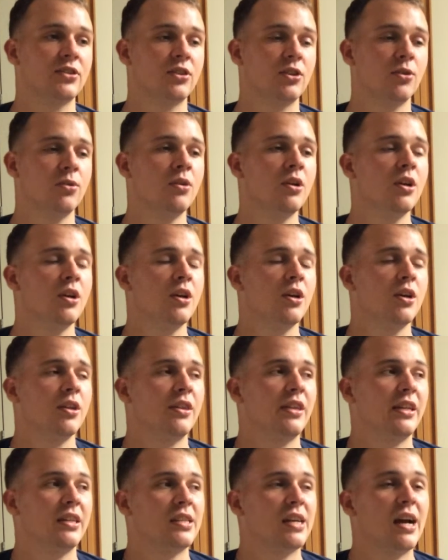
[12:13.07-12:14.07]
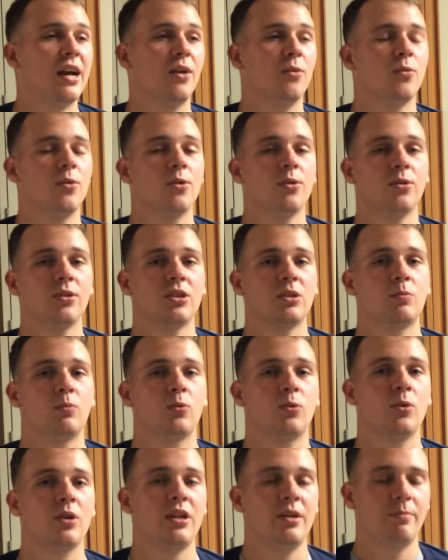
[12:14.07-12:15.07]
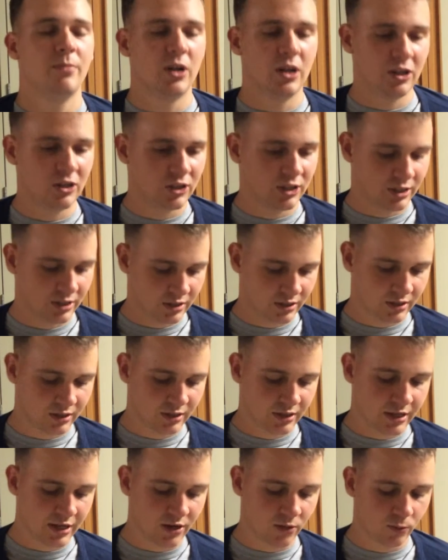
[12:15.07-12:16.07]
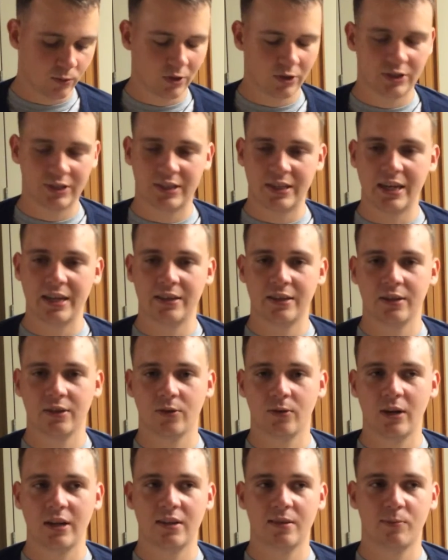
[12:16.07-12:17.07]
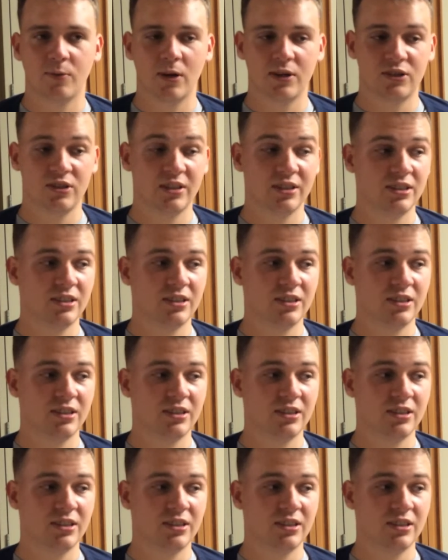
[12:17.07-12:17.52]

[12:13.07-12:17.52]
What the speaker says: So the entire world is pretty much in a worse state than the Great Depression.